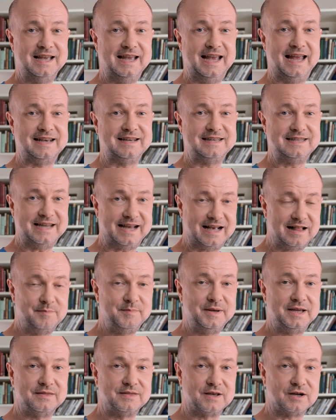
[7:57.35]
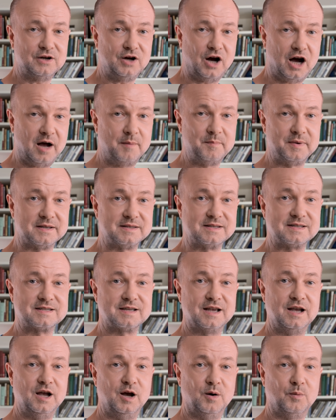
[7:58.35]
and tell me in the
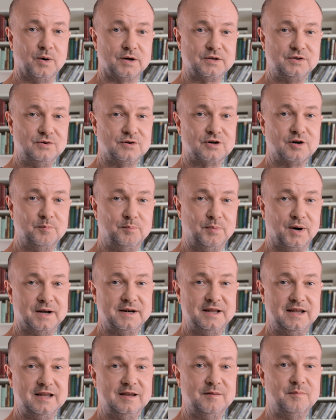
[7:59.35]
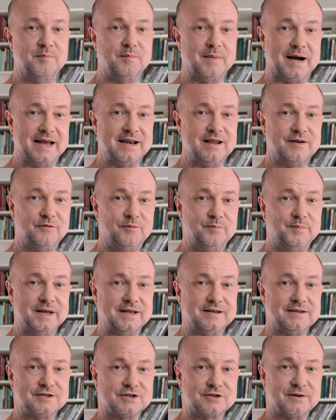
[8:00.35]
comments what your body might have
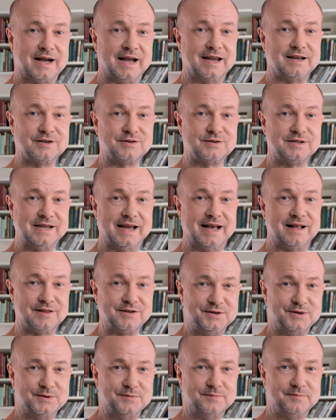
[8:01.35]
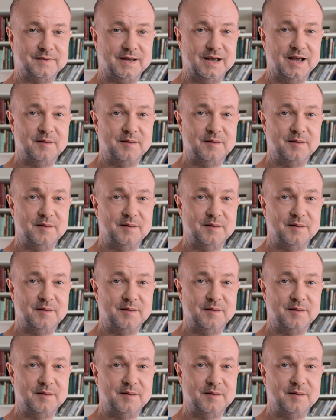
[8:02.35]
been trying to tell you.